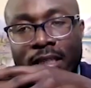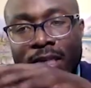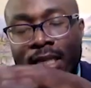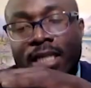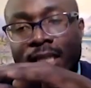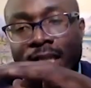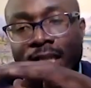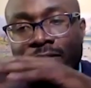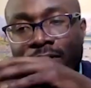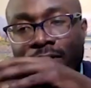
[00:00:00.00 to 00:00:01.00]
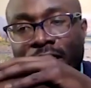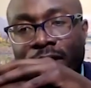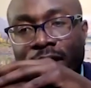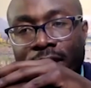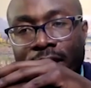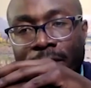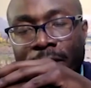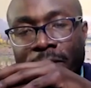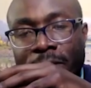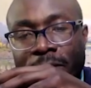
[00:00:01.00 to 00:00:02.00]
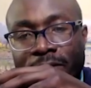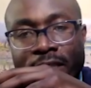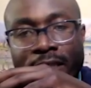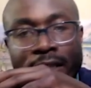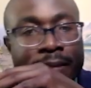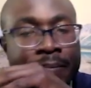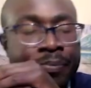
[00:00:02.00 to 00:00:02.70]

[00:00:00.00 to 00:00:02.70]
But yes, that's a very, very good um, observation.